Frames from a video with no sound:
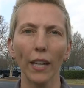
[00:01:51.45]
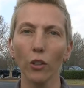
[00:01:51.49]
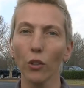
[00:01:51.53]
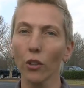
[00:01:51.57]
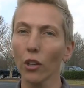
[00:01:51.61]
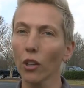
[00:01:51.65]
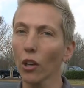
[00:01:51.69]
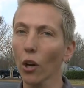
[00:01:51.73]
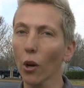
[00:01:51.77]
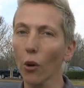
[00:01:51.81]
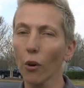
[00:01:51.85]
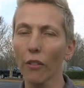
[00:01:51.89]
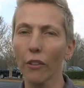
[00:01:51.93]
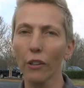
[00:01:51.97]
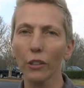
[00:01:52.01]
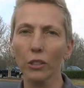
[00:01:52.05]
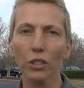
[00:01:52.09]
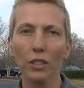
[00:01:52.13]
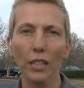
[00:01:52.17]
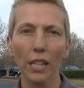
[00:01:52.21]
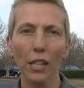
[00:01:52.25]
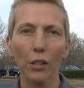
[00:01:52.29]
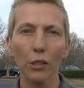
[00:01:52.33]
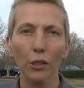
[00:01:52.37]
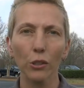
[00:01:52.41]
You can go to their
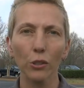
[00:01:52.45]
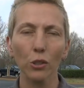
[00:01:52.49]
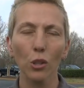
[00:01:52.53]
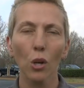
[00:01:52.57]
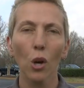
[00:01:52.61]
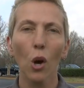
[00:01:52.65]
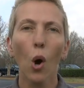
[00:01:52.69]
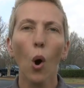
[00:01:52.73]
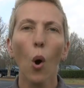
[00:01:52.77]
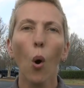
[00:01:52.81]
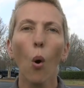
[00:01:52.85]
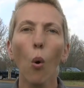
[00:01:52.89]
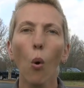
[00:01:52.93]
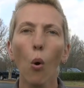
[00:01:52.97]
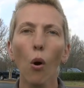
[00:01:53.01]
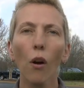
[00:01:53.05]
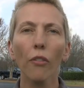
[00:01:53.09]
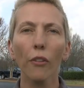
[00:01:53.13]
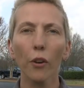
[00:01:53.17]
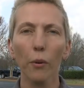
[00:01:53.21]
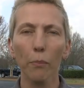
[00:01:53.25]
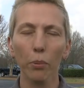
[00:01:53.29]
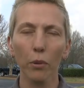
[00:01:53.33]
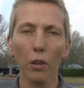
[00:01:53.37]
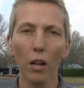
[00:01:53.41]
centers or
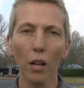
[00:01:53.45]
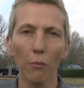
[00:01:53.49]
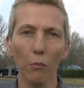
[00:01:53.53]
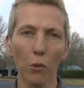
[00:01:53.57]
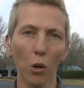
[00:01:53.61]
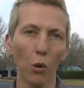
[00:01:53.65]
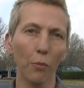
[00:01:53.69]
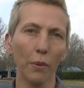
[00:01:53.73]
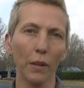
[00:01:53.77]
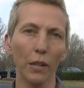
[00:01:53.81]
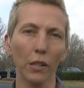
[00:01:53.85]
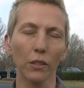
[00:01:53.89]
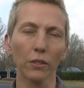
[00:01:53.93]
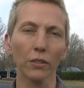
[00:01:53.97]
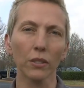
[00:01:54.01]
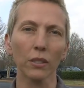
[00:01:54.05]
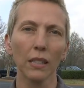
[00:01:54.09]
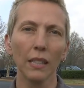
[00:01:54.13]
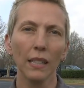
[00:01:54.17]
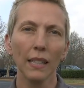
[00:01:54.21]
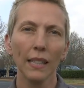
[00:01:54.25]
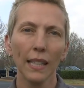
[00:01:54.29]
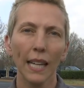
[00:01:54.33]
their blood mobiles.